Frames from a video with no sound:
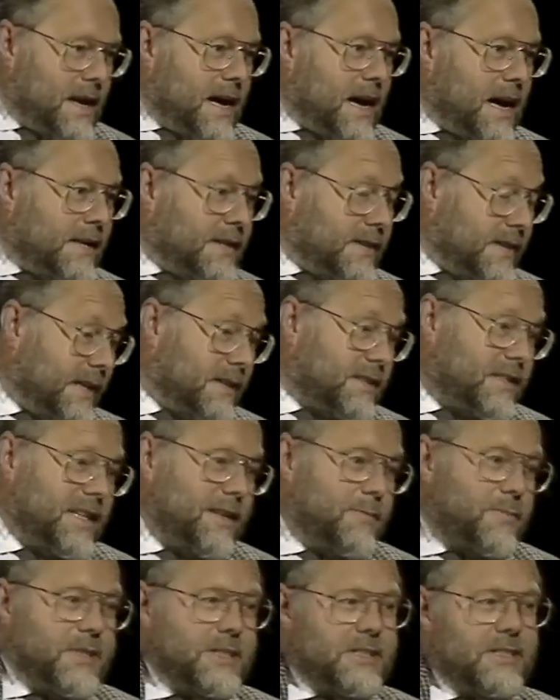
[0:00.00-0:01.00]
And at that
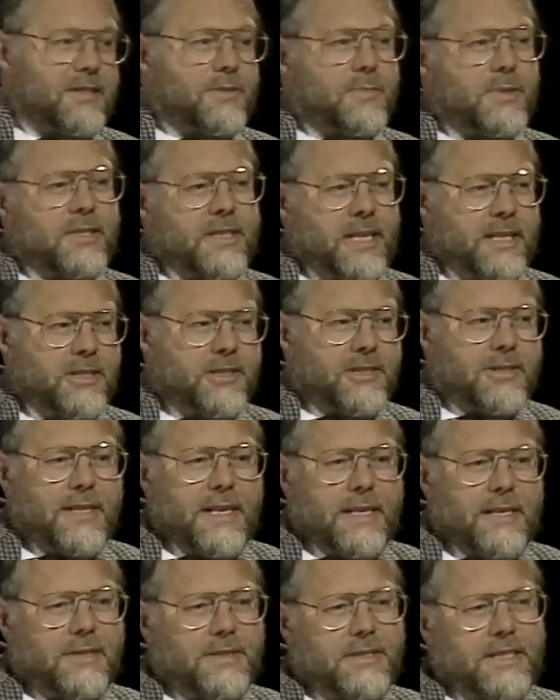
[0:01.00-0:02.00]
temperature, the potential
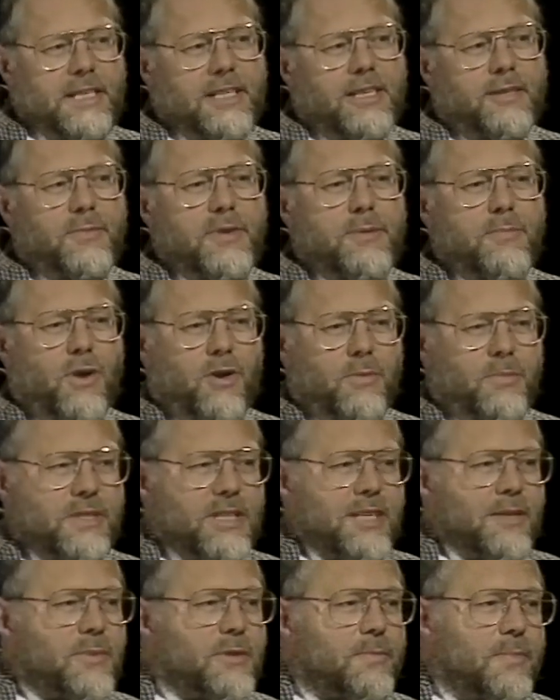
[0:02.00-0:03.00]
energy can be mopped
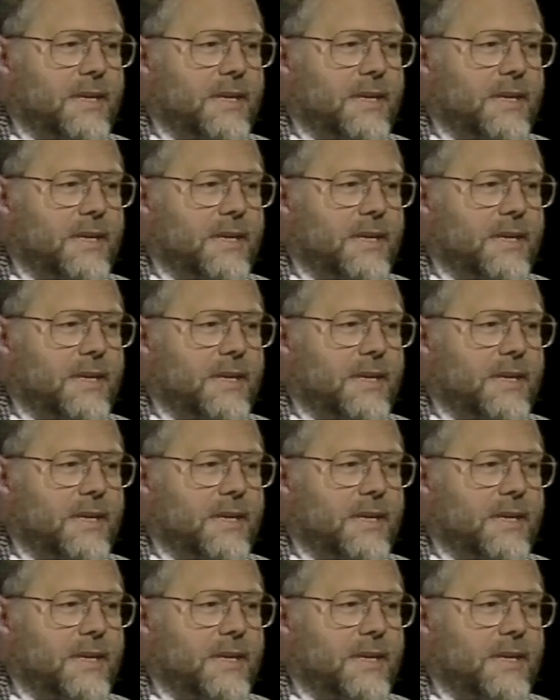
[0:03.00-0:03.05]
up